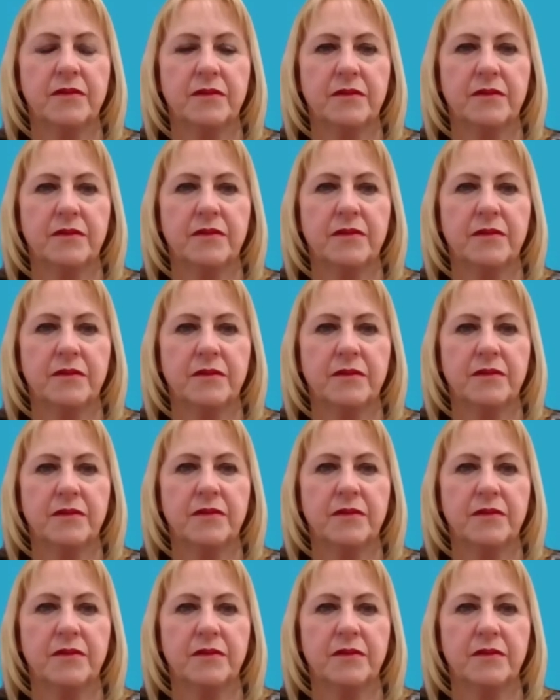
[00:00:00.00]

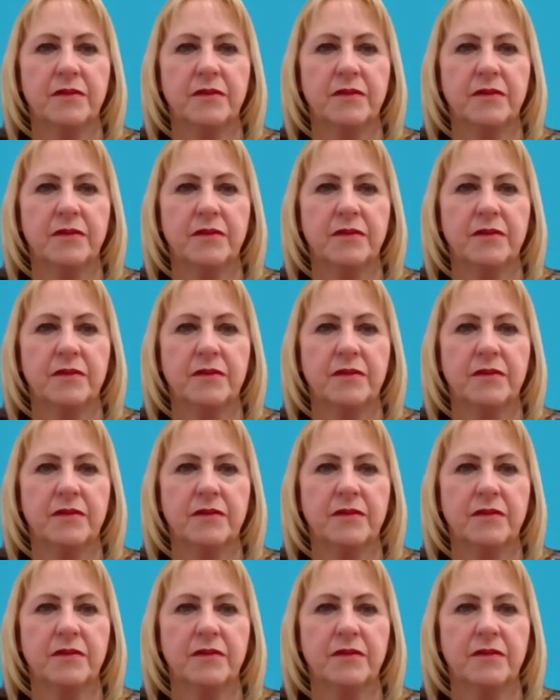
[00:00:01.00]

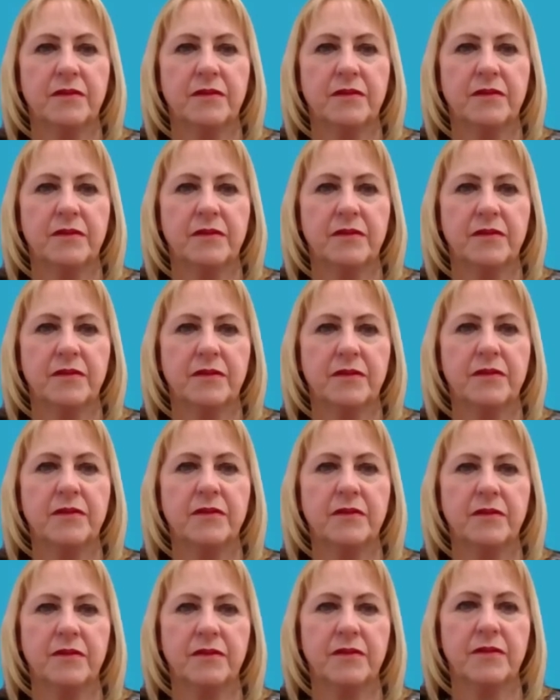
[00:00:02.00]

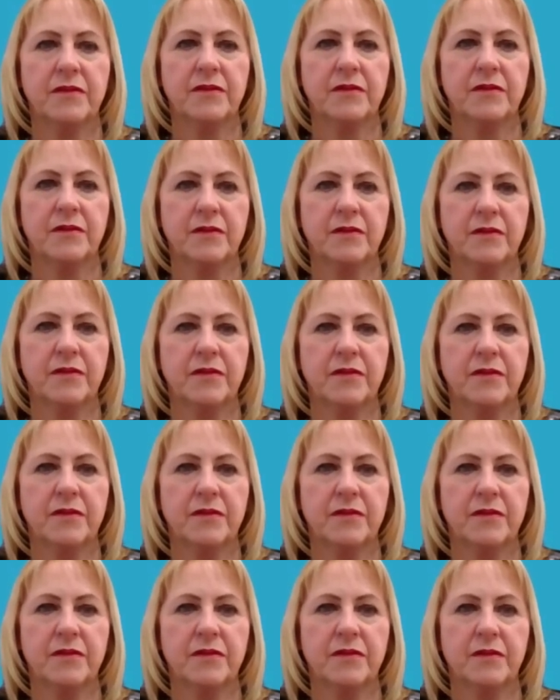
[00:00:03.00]

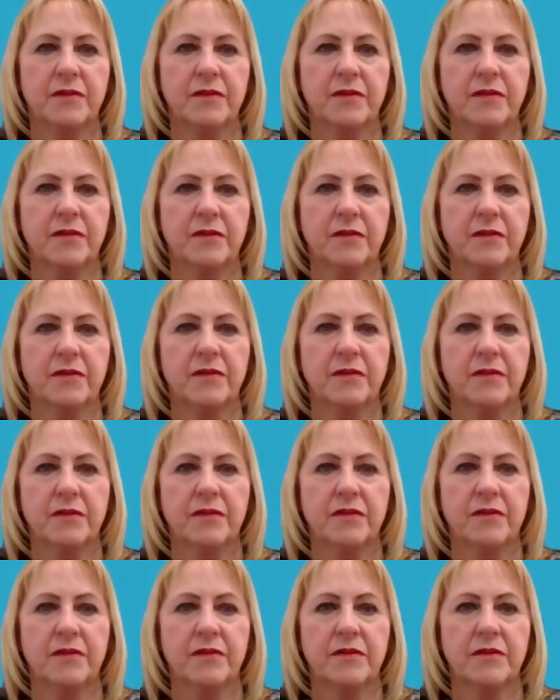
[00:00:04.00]

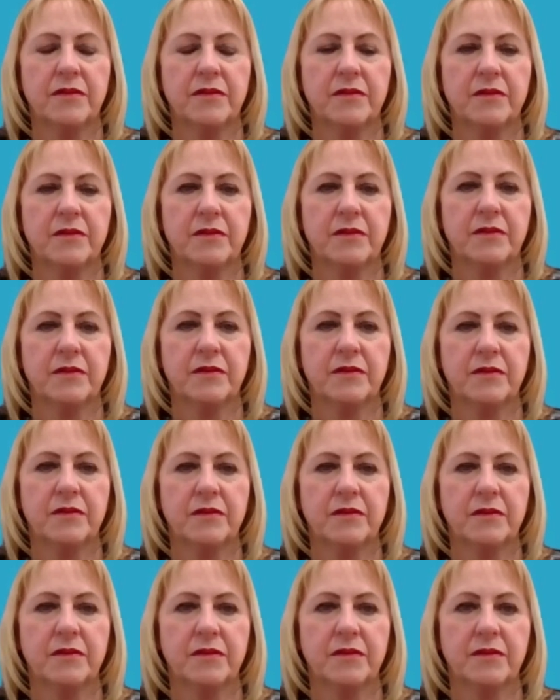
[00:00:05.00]

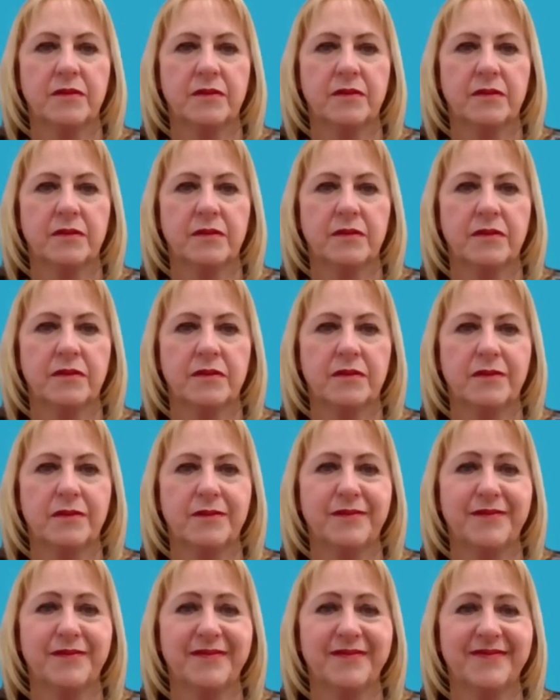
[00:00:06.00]

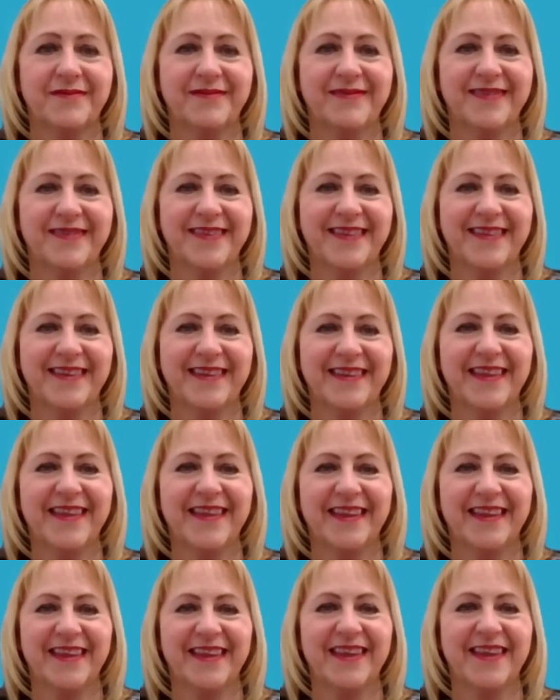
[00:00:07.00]

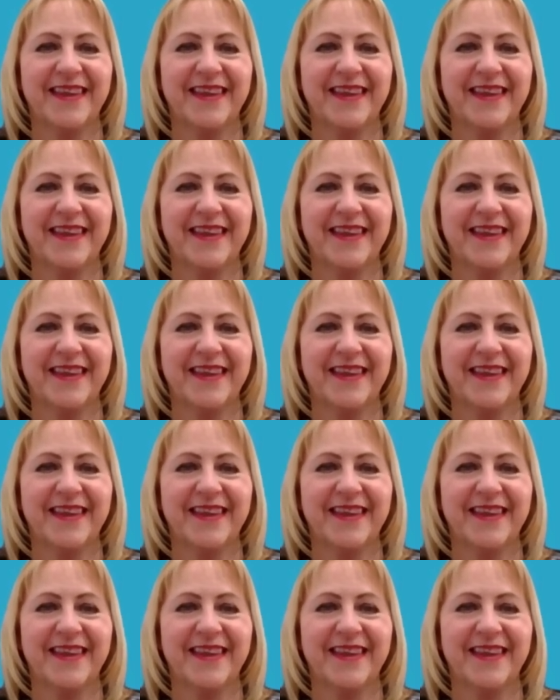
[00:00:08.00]
This person isn't speaking.